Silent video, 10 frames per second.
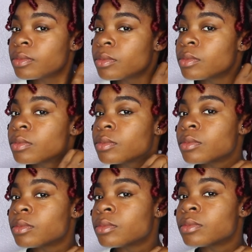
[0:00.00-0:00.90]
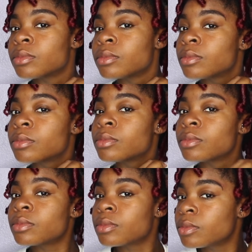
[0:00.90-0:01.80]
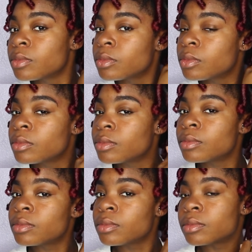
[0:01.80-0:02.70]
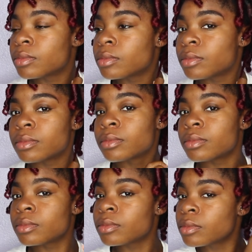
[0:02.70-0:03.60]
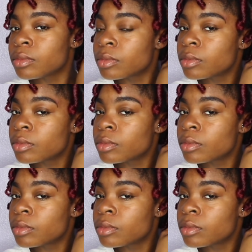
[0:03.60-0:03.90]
No one is speaking in this clip.